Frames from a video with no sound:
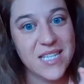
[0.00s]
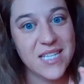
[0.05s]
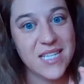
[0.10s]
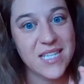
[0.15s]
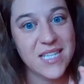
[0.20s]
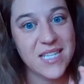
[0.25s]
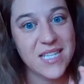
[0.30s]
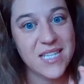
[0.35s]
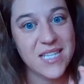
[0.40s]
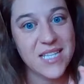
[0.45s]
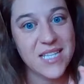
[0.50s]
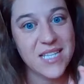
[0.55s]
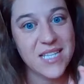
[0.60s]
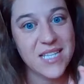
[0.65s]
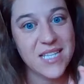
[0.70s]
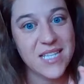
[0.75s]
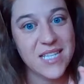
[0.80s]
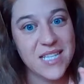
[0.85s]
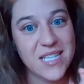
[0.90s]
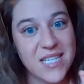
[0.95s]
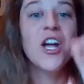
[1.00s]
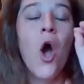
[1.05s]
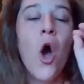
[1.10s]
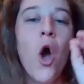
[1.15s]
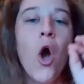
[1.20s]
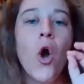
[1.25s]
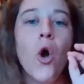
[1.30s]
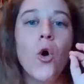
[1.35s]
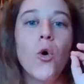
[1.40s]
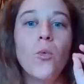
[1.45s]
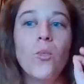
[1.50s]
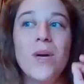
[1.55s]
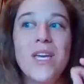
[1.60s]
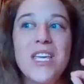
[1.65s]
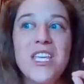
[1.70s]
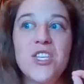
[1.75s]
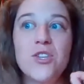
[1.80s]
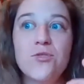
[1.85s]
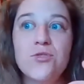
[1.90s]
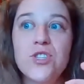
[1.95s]
legislative branch,
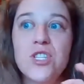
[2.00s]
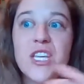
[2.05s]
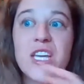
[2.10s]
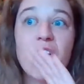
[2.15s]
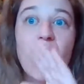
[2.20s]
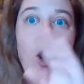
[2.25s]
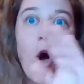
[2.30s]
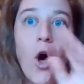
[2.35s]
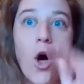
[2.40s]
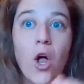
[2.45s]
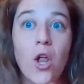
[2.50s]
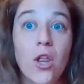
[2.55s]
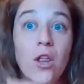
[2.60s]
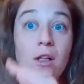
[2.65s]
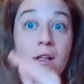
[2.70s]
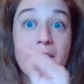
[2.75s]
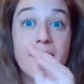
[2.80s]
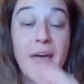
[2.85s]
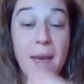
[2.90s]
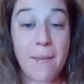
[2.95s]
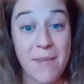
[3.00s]
we usually call